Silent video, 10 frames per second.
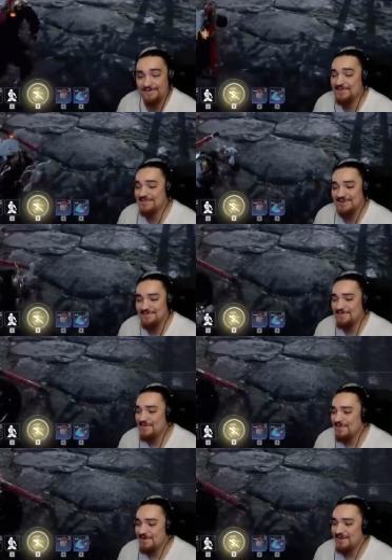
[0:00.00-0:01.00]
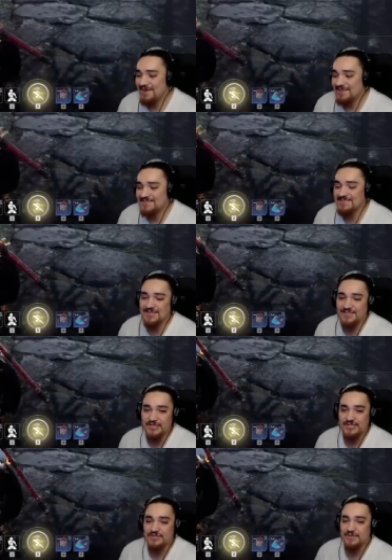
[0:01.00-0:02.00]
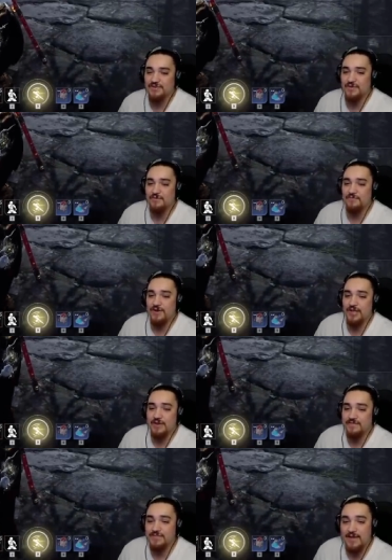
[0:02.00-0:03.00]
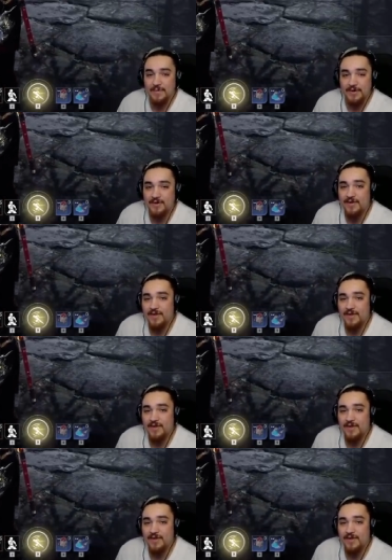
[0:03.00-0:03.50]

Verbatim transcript: Mix it up. Alright, it's essentially just so you don't run out of stamina